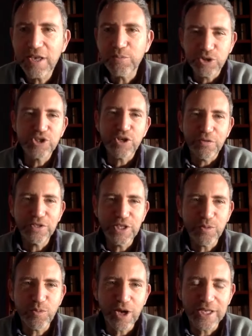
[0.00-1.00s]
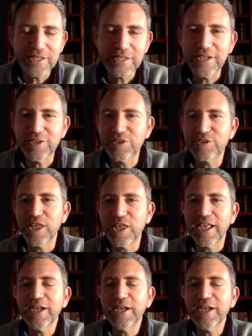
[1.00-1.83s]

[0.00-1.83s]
which is obviously why he sent the thing.